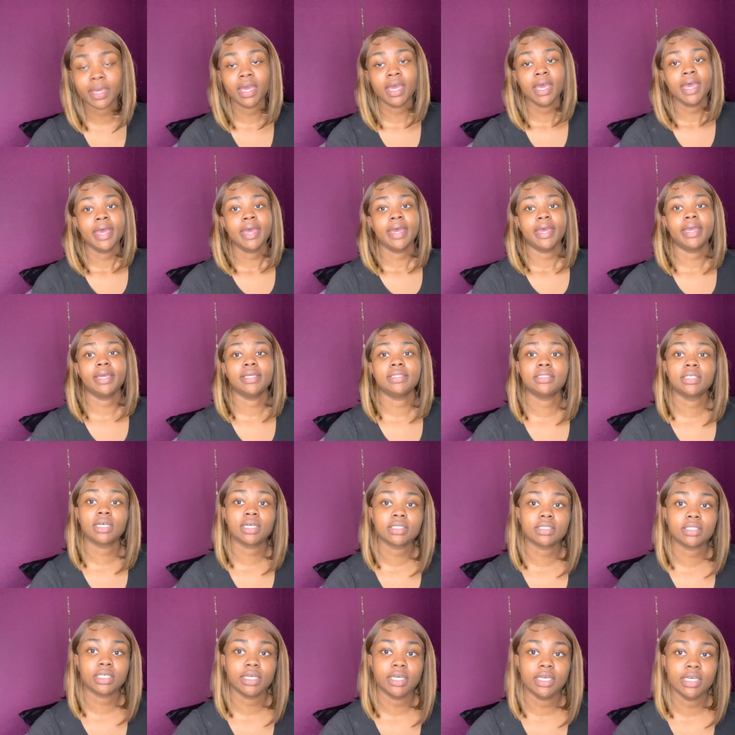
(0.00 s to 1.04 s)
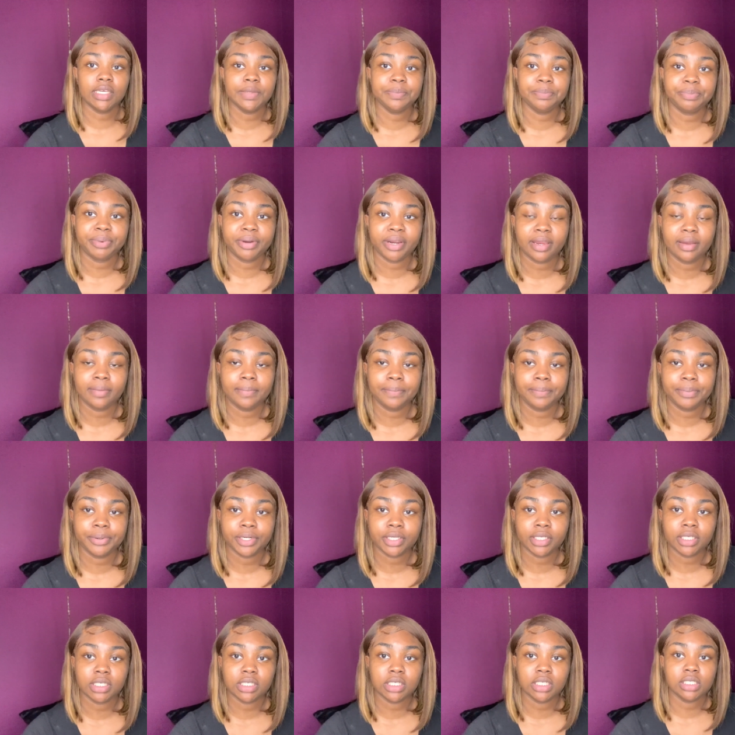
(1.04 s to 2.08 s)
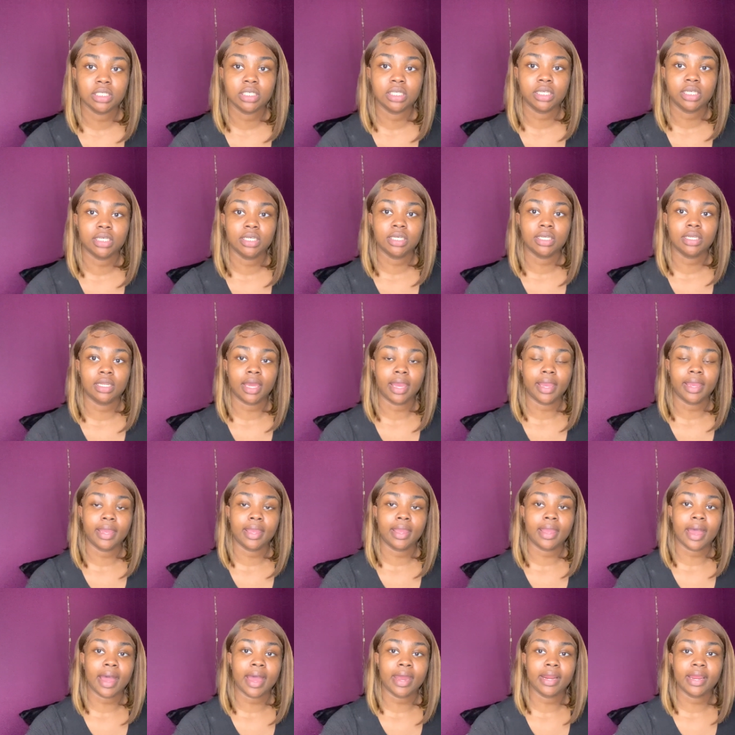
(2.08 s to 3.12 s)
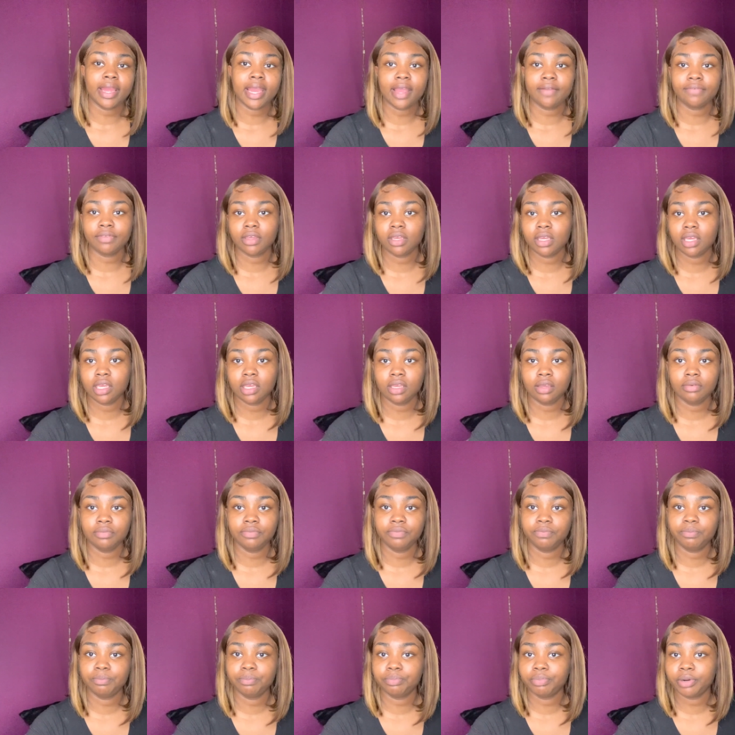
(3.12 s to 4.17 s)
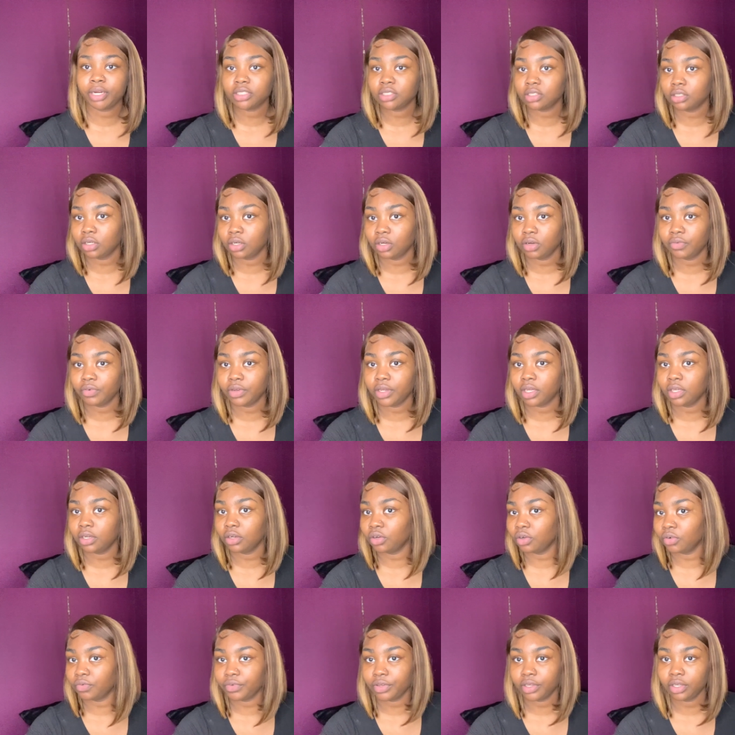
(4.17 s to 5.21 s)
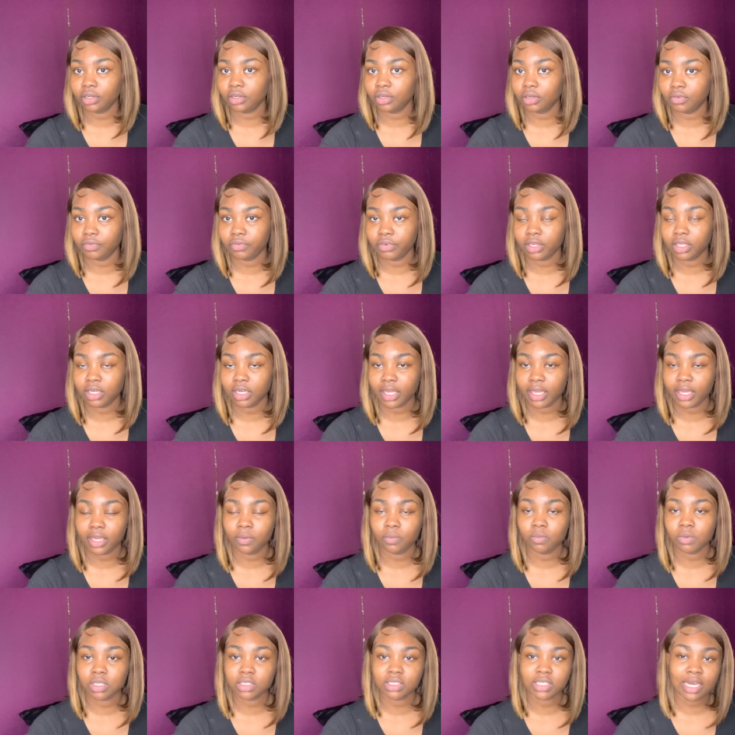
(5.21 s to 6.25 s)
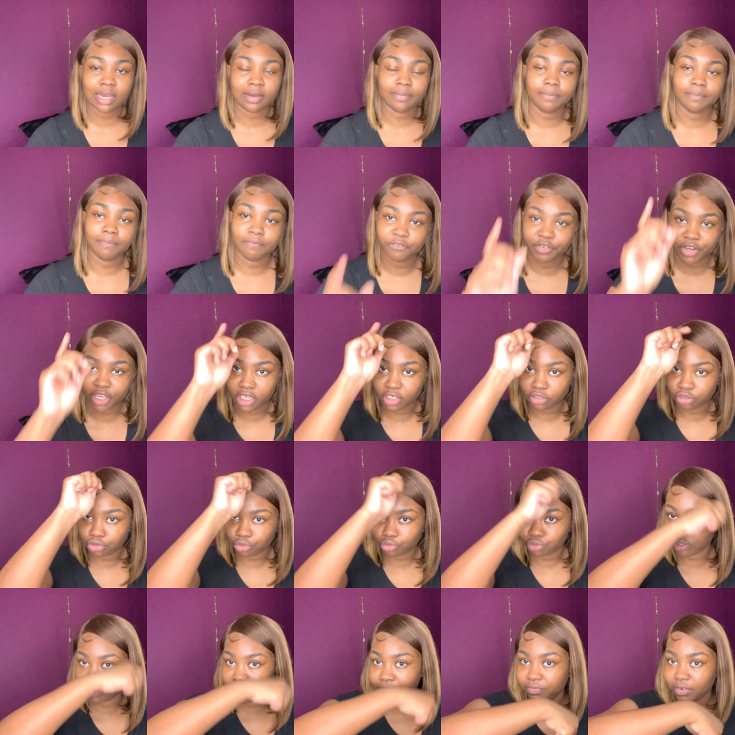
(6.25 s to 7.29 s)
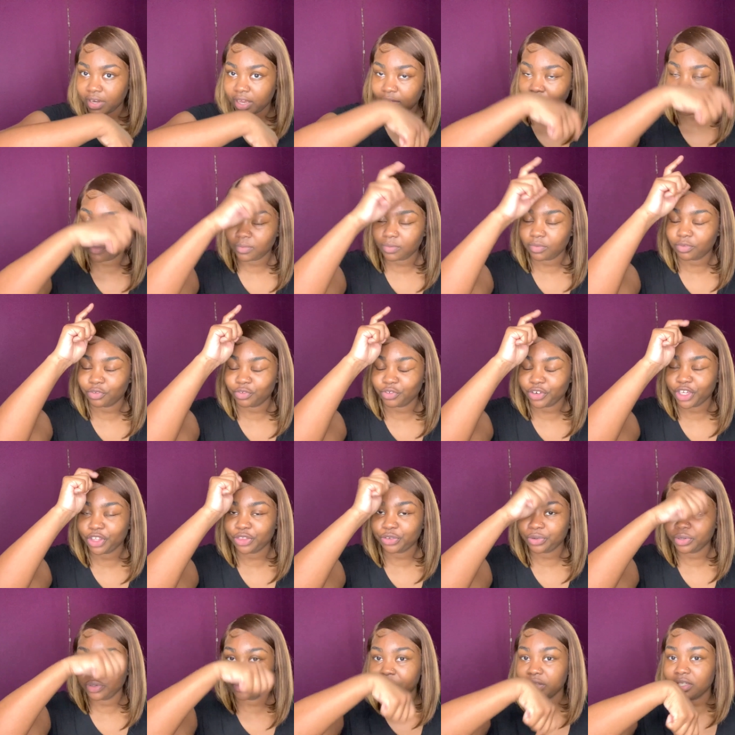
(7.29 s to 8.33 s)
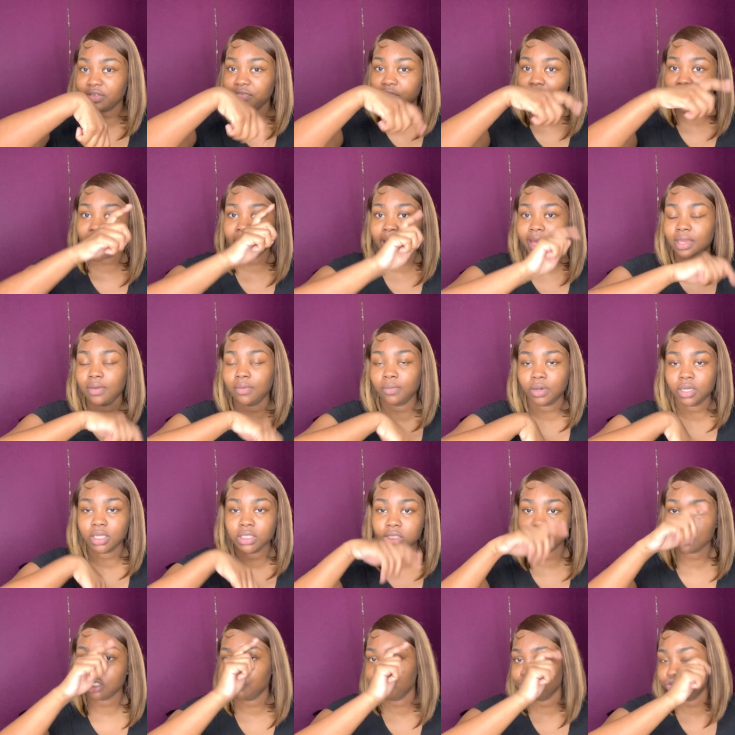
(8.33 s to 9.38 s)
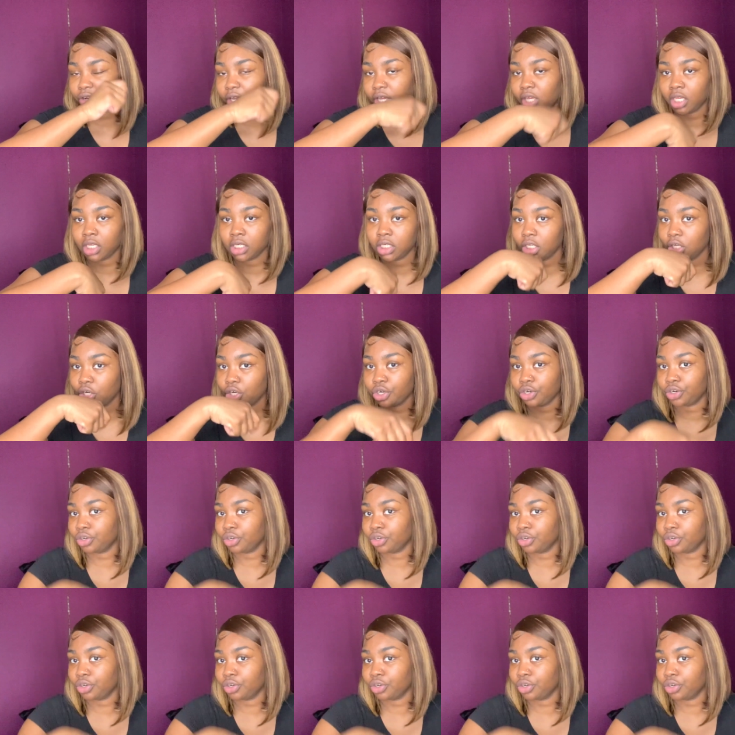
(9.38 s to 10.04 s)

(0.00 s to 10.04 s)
It took to heat pretty easily. Like I didn't have to keep pressing over and over and over. Like once I ran through it with the flat iron once, it straightened, it curled.